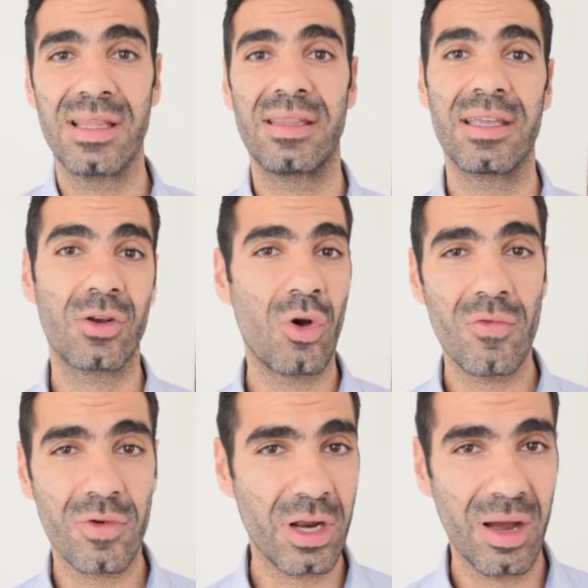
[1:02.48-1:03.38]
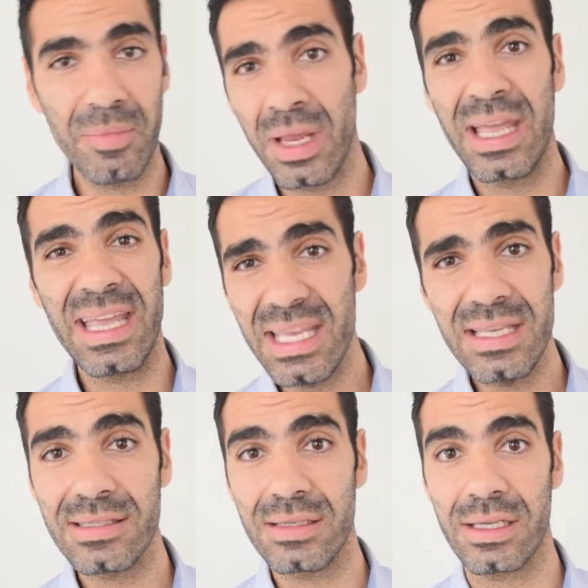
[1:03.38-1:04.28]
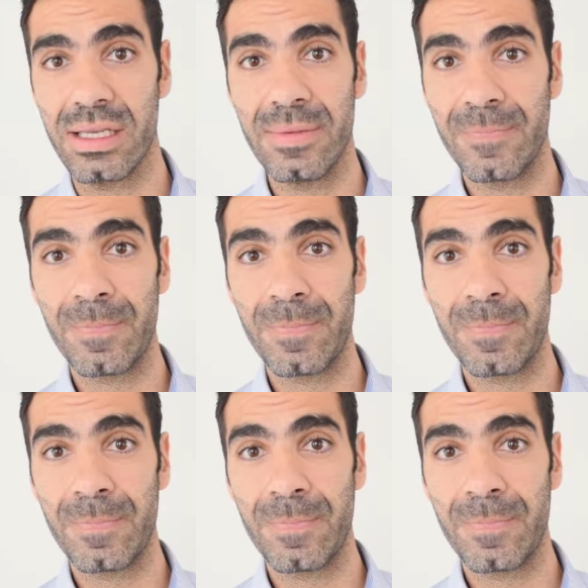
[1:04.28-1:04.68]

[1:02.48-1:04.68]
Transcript: that they can overcome easily,